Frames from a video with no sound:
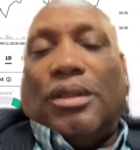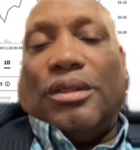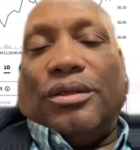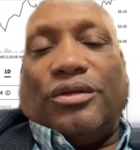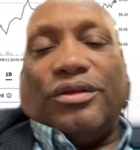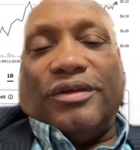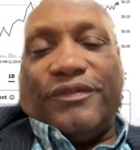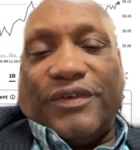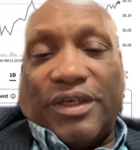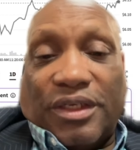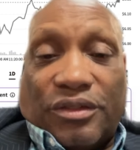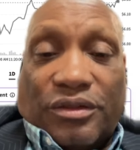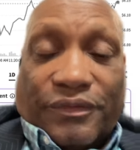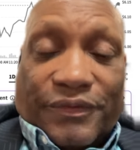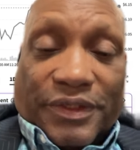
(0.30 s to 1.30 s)
This is not
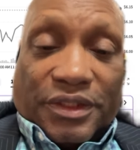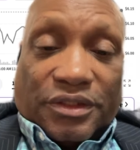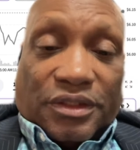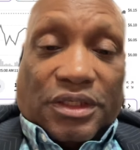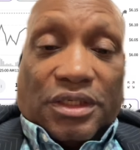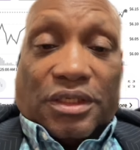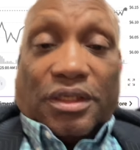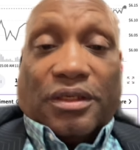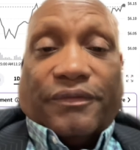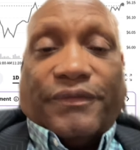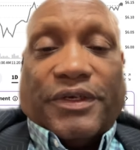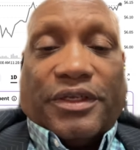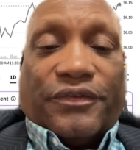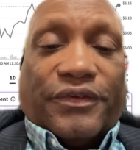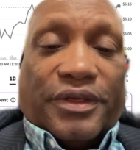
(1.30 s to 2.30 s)
financial advice, not legal
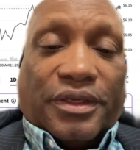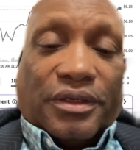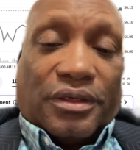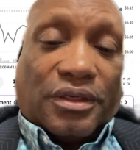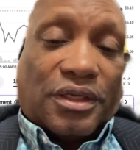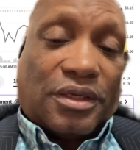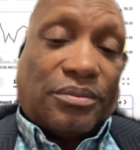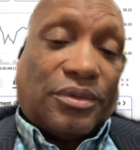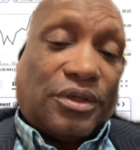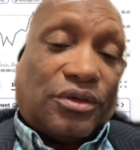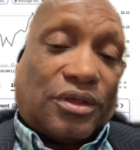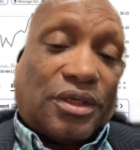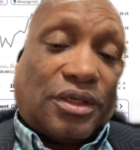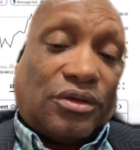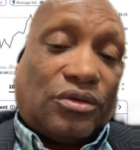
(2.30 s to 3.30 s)
advice, for entertainment,
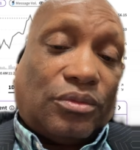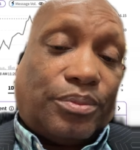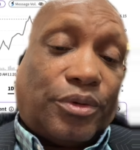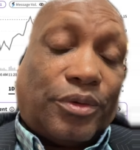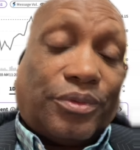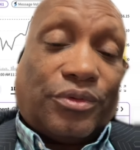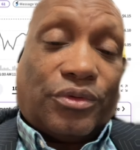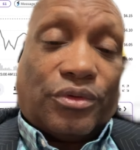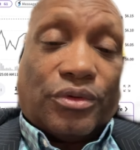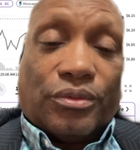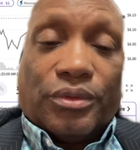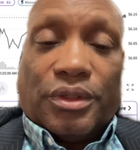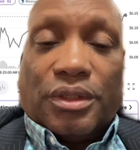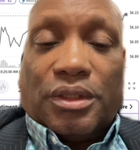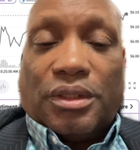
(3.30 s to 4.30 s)
educational purposes
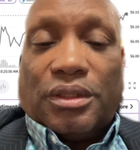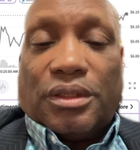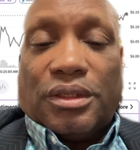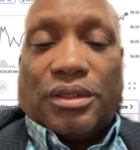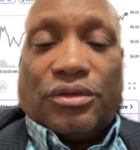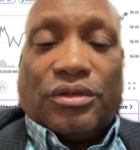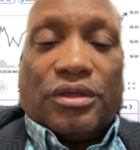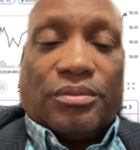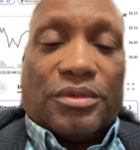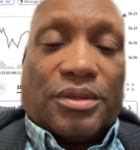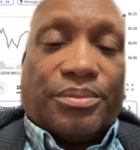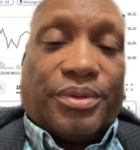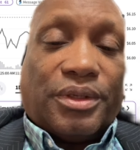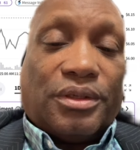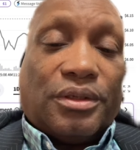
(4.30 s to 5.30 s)
only, and anything I say is my
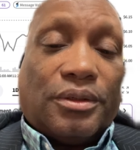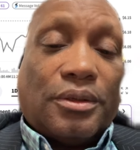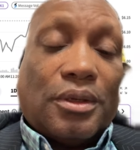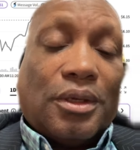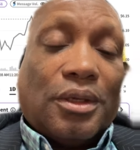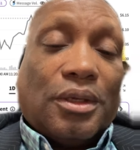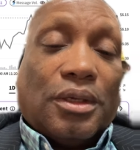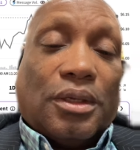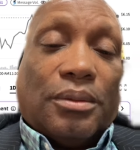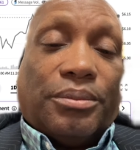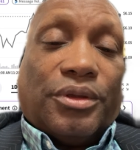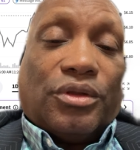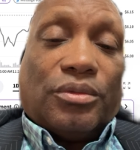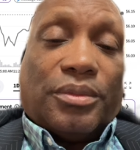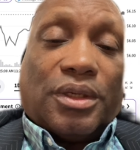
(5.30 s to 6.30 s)
opinion.
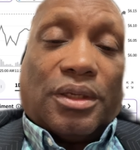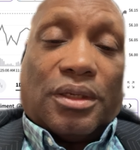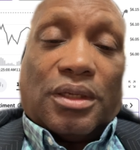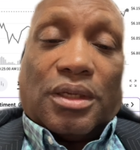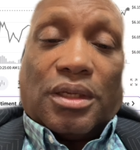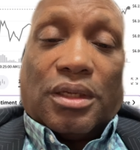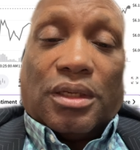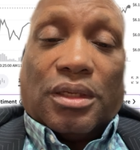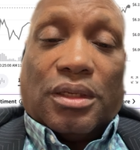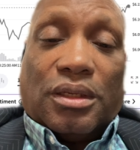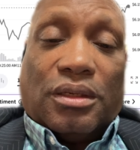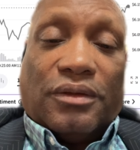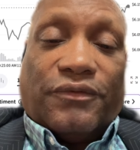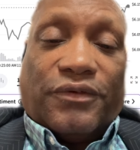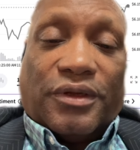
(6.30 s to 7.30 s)
Please don't make
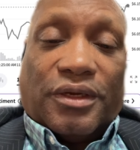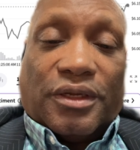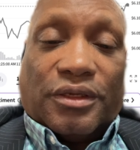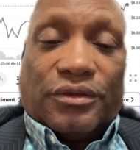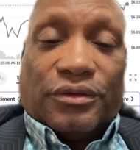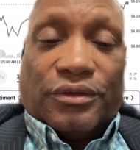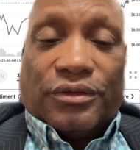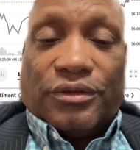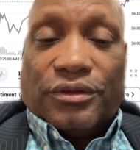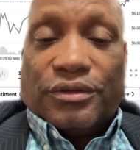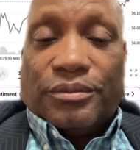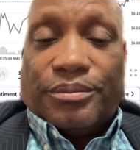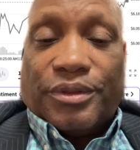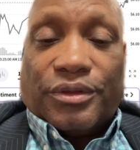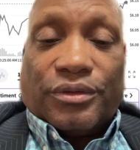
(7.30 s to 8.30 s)
any financial
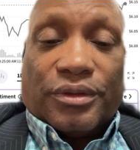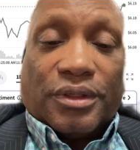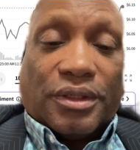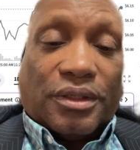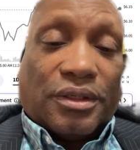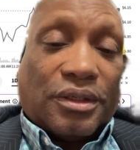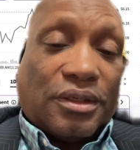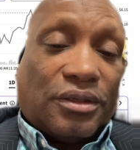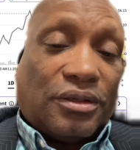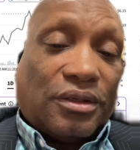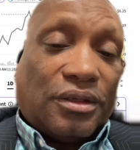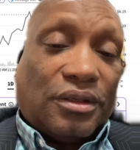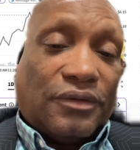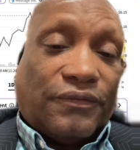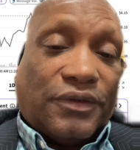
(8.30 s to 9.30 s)
decision based on anything I say
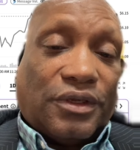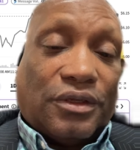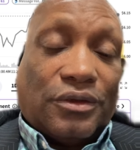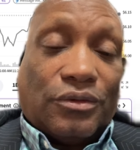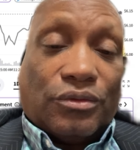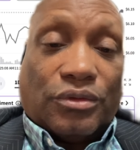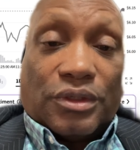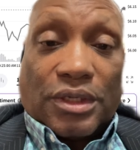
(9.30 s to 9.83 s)
in these videos.